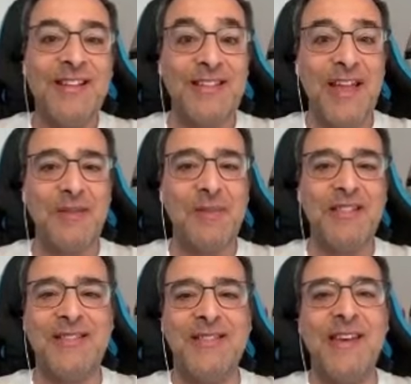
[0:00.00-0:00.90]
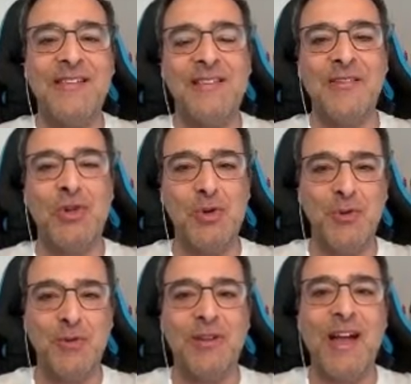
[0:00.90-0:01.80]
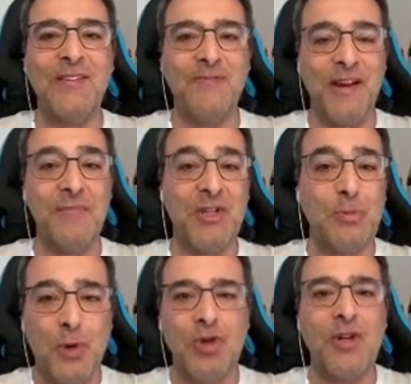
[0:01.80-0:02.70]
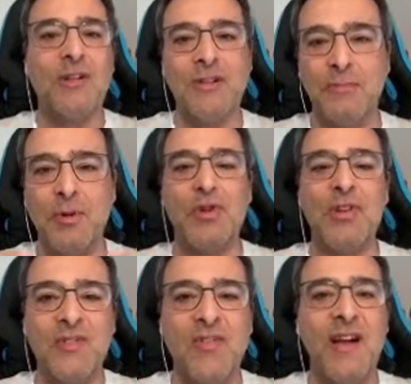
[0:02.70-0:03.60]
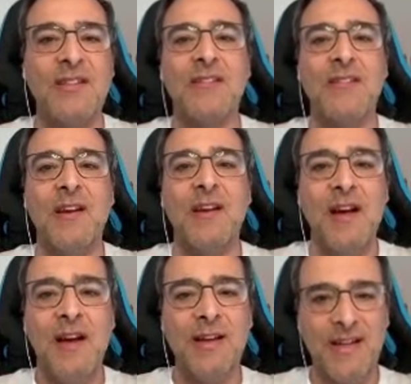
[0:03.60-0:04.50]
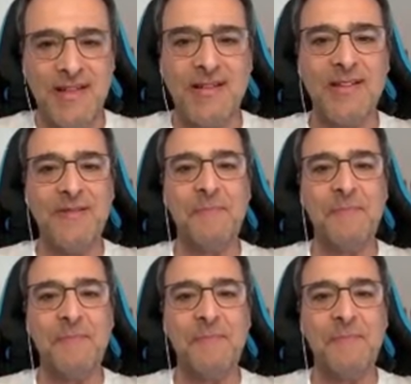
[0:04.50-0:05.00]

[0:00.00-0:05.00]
statements saying that you like very much Portugal, the Portuguese fans. Is it?